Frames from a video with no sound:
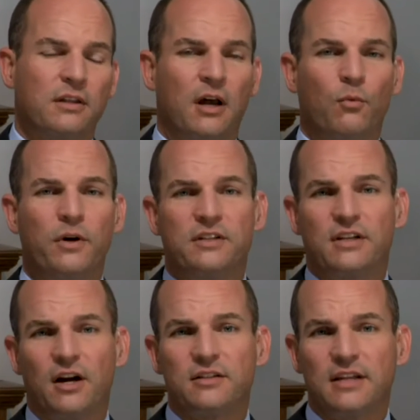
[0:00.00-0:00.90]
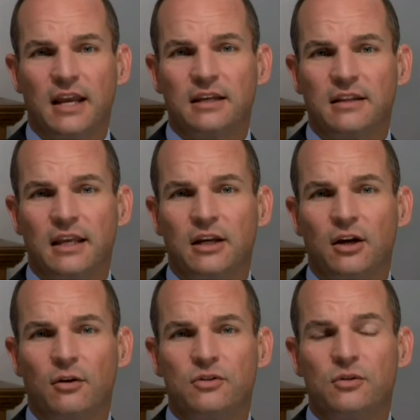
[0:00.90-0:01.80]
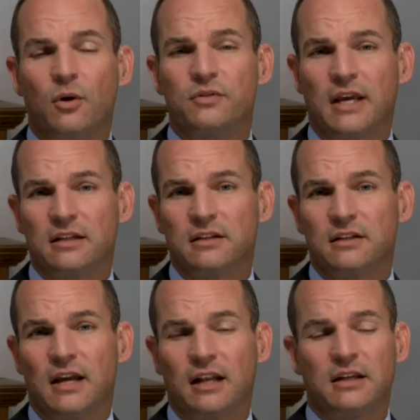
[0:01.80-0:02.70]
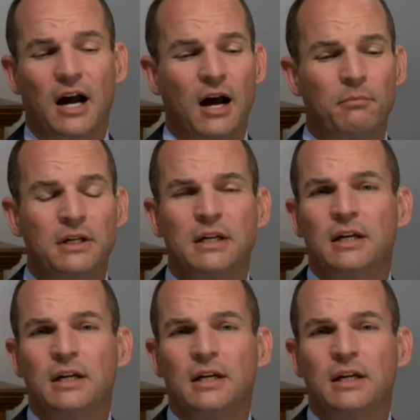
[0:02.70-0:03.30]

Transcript: on what Sarah's taken, they can go to otezla.com,